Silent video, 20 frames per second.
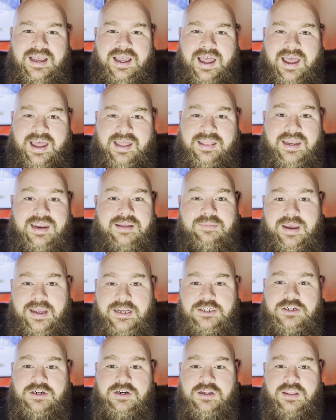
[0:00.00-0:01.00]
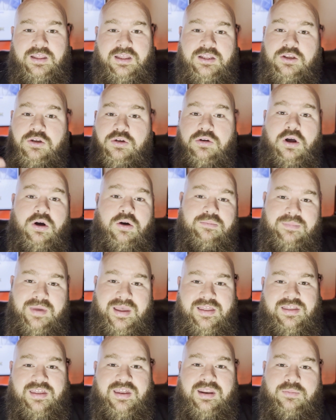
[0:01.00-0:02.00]
And then it makes sure that you don't
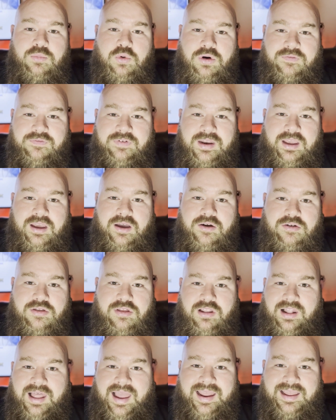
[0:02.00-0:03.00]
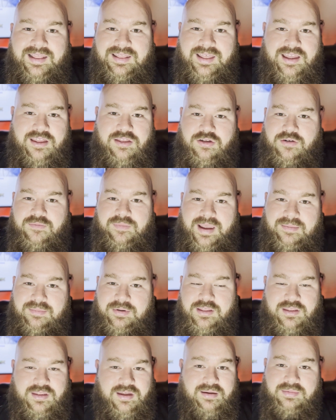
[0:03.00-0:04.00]
miss any more videos like this, or maybe
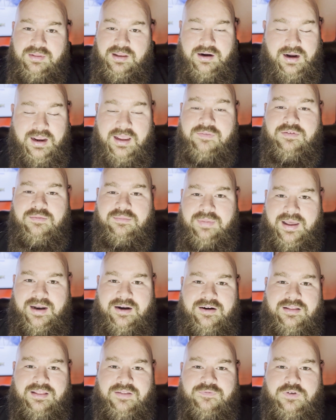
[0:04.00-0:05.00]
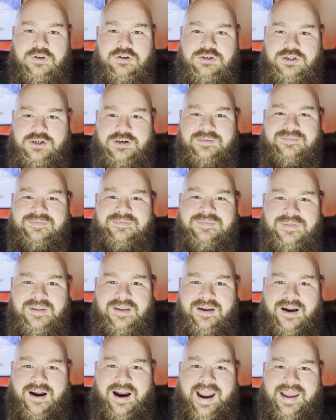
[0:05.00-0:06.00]
some that are even better in the future.
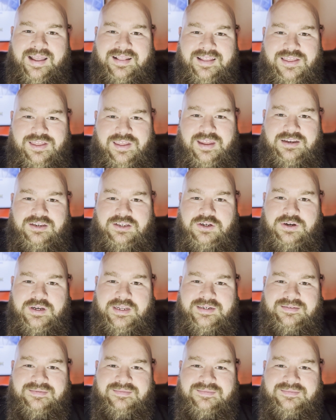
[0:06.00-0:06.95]
All right, let's get to it.